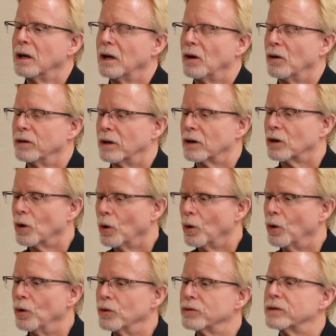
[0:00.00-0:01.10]
on their
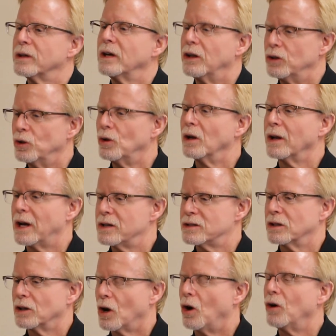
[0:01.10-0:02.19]
goals and
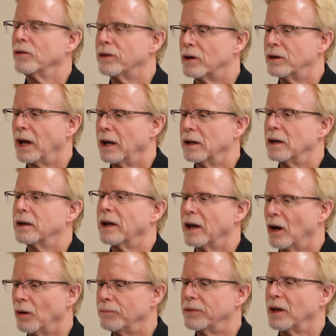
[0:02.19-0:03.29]
utilizing all their data to
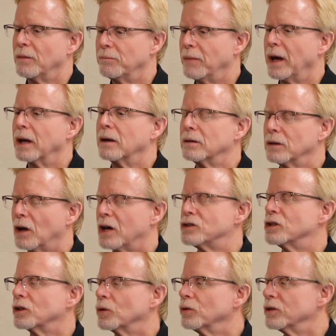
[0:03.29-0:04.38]
help them make
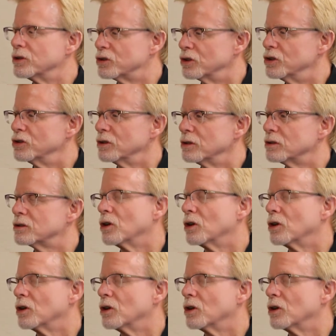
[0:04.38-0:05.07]
logical decisions.